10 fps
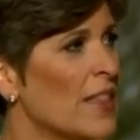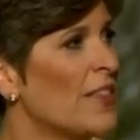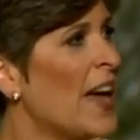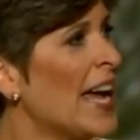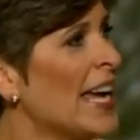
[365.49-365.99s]

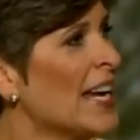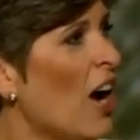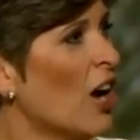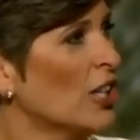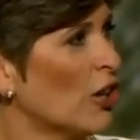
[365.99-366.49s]
They
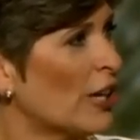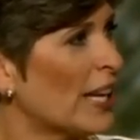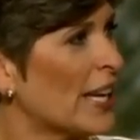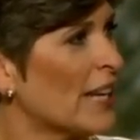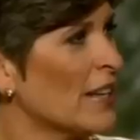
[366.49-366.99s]
are
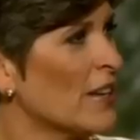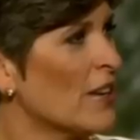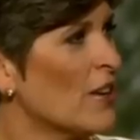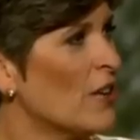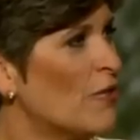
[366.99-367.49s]
looking
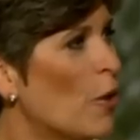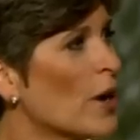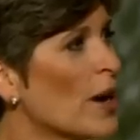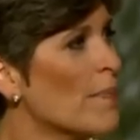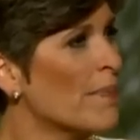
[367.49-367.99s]

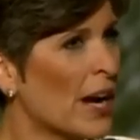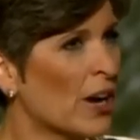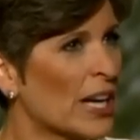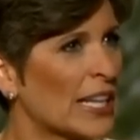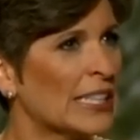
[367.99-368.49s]
for
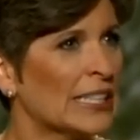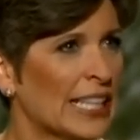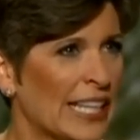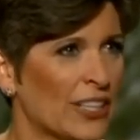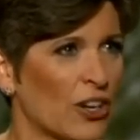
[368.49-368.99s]
American
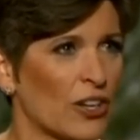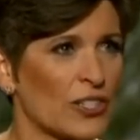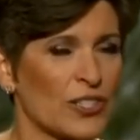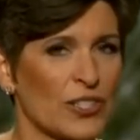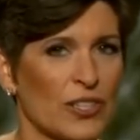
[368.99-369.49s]

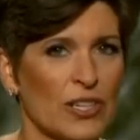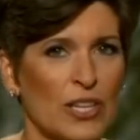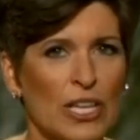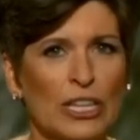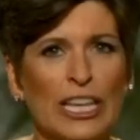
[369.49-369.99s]
leaders,
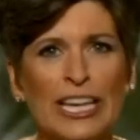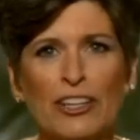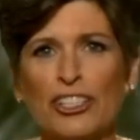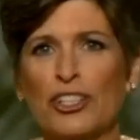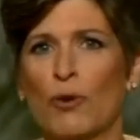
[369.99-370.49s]

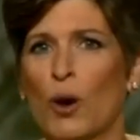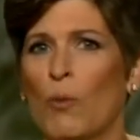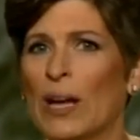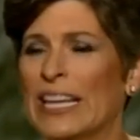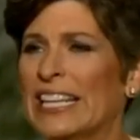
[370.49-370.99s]
leaders who are
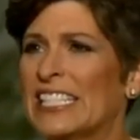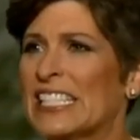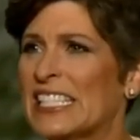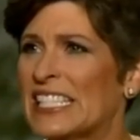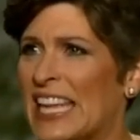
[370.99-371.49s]
willing to
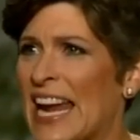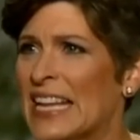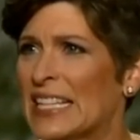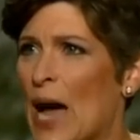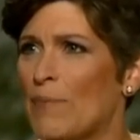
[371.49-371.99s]

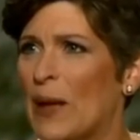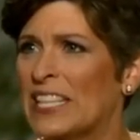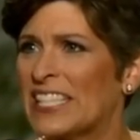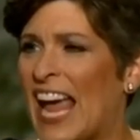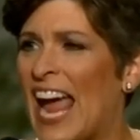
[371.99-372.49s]
stand up and
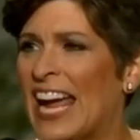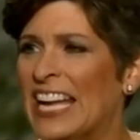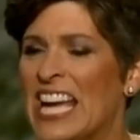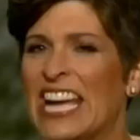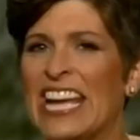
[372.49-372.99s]
say,
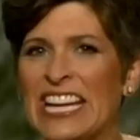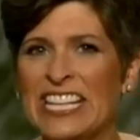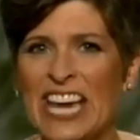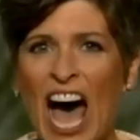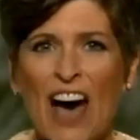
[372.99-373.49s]

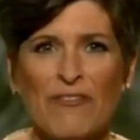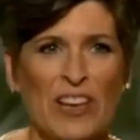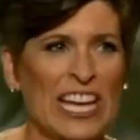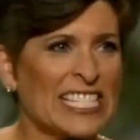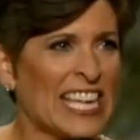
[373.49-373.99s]
enough
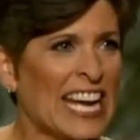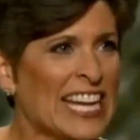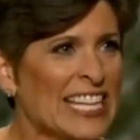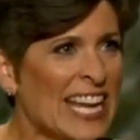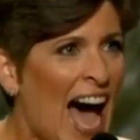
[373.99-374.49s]
is
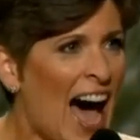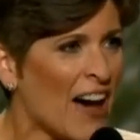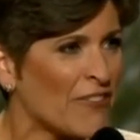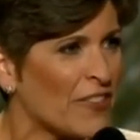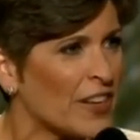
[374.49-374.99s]

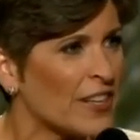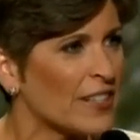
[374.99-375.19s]
enough.